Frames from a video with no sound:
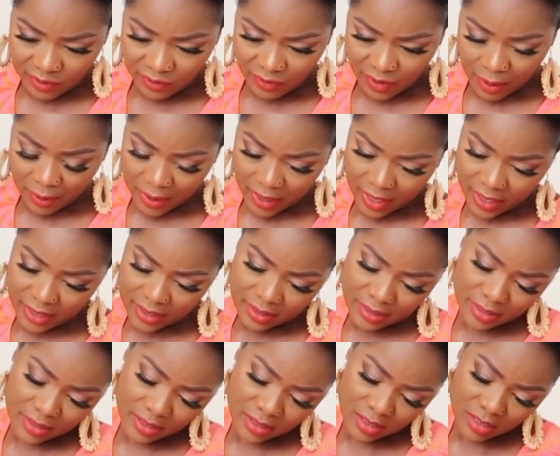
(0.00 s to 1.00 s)
Fabric
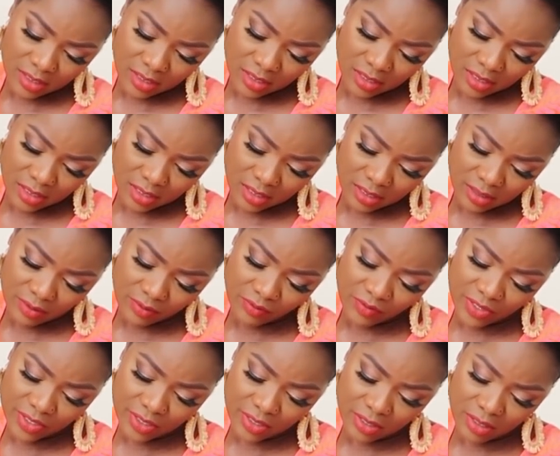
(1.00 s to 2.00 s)
content.
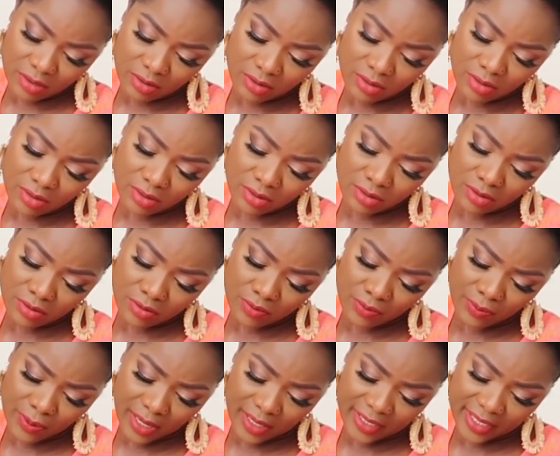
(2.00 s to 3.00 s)
Visco,
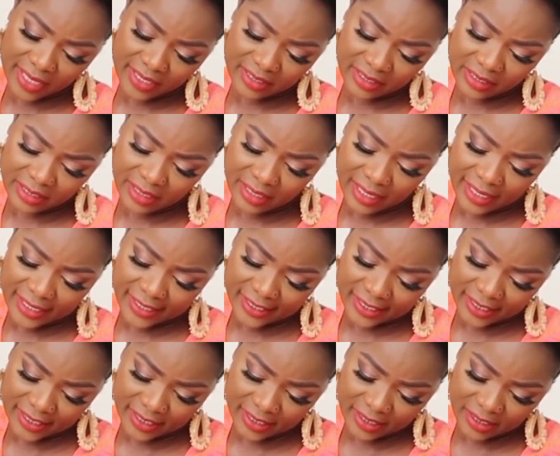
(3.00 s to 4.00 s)
polyester
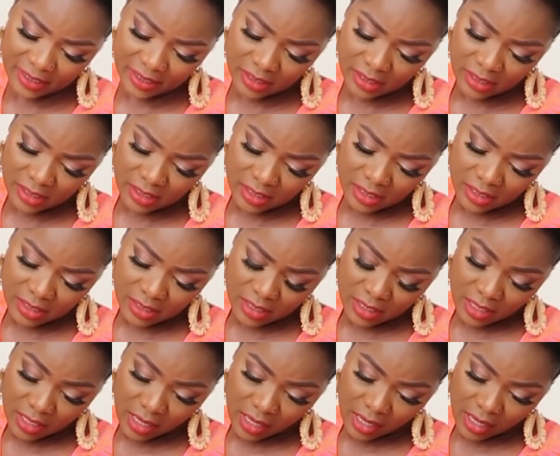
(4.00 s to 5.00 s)
lining.
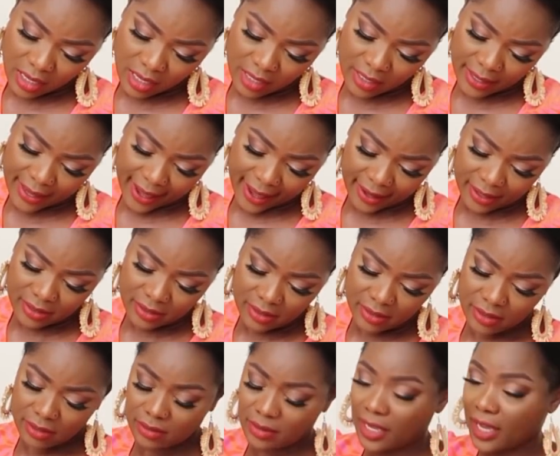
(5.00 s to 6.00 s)
Yeah.
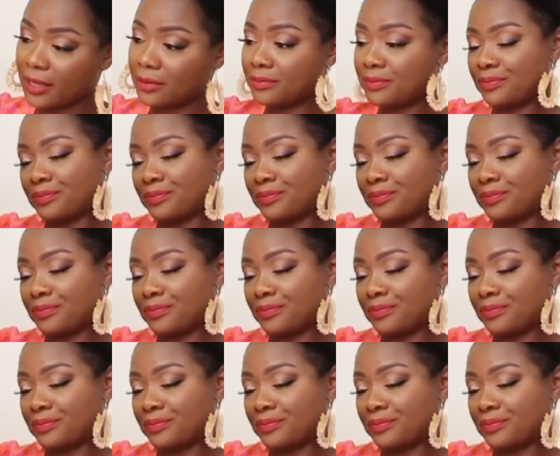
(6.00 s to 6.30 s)
So yeah.